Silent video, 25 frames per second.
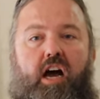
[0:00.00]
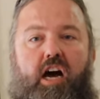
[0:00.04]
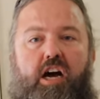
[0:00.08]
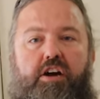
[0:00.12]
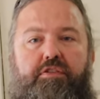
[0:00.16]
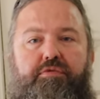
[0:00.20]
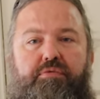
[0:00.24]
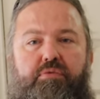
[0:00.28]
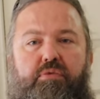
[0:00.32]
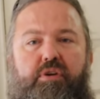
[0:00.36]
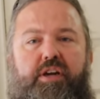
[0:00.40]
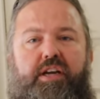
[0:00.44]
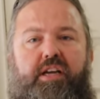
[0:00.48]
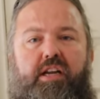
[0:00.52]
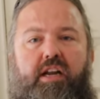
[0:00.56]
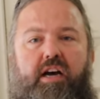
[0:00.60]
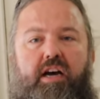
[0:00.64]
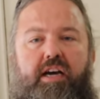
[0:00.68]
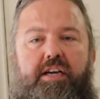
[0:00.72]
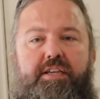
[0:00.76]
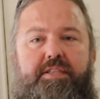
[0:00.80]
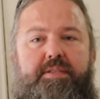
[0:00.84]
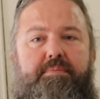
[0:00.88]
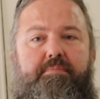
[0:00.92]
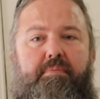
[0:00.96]
I've
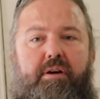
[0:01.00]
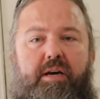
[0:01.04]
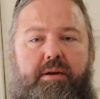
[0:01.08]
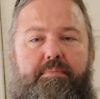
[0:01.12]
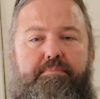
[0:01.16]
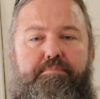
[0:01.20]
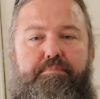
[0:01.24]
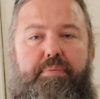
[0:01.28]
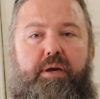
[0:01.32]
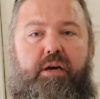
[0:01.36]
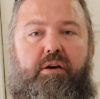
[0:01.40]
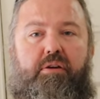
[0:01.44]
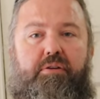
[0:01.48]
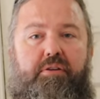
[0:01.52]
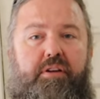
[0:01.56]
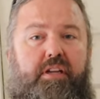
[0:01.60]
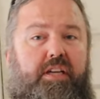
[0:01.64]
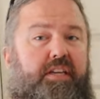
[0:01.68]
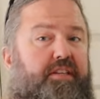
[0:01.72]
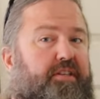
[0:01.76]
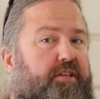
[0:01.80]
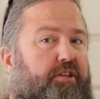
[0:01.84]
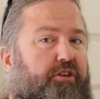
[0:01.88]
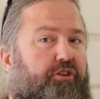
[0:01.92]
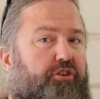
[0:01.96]
realized my belt
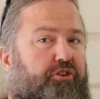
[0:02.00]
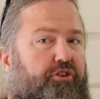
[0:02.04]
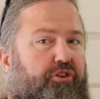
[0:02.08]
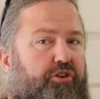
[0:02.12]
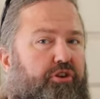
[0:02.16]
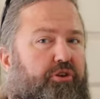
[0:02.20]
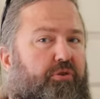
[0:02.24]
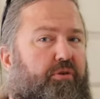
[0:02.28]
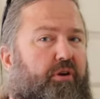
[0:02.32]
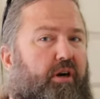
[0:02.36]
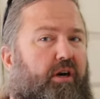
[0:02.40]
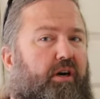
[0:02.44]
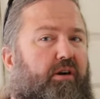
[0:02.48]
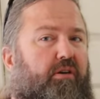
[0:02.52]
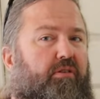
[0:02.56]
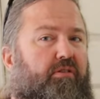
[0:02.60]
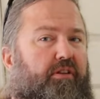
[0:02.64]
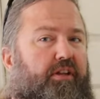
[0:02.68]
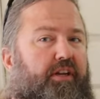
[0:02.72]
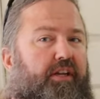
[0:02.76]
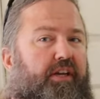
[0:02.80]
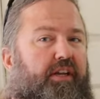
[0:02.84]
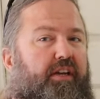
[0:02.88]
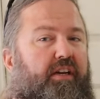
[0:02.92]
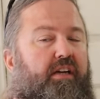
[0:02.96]
needs a new hole
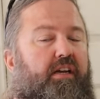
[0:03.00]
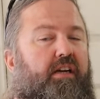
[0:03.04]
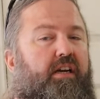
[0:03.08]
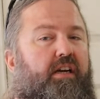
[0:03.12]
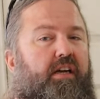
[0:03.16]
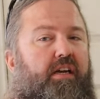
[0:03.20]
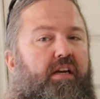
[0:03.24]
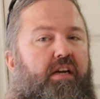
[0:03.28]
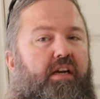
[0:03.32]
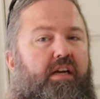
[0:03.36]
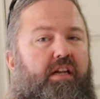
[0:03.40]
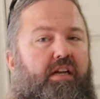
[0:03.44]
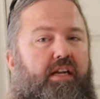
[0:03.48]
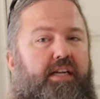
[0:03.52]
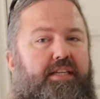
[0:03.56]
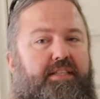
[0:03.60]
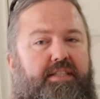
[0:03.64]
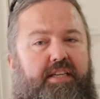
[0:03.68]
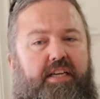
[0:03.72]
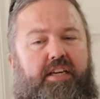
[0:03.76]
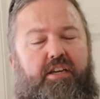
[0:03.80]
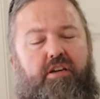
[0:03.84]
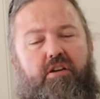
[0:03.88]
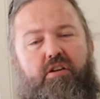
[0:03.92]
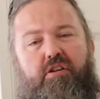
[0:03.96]
in it. Let's
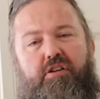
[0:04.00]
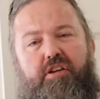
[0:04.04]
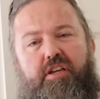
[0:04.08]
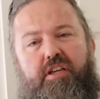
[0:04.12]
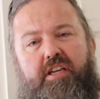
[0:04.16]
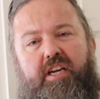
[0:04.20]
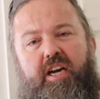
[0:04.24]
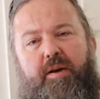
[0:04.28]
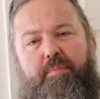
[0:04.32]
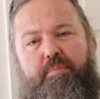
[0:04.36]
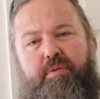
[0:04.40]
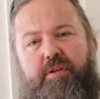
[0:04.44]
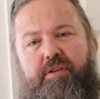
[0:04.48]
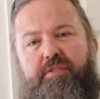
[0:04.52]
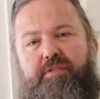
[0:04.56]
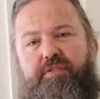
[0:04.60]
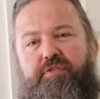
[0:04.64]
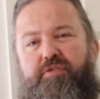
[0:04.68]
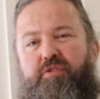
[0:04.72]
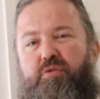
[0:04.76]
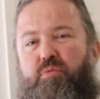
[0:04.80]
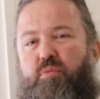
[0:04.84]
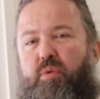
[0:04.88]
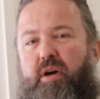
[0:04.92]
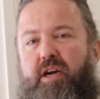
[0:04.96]
take a look at a couple of
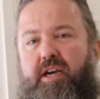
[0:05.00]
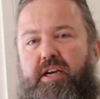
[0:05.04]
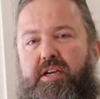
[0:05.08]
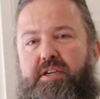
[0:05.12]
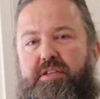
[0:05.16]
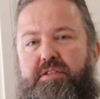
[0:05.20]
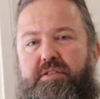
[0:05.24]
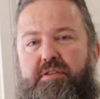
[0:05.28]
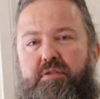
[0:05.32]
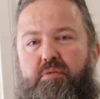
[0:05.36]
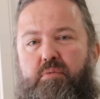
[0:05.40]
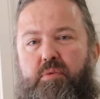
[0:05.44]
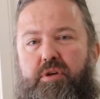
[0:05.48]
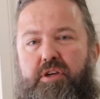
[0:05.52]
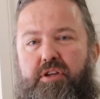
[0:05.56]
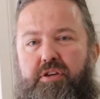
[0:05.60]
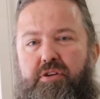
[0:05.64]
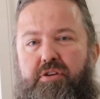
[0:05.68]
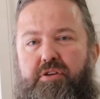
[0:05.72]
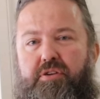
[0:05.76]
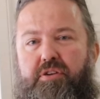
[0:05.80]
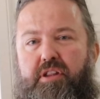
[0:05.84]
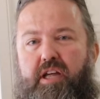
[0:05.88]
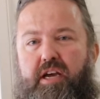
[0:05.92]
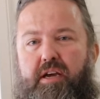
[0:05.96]
different ways we can
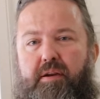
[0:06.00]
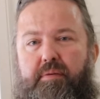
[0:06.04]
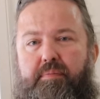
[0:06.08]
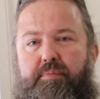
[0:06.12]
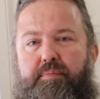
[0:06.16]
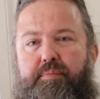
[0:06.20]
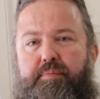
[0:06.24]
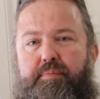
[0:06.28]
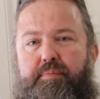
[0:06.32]
do that.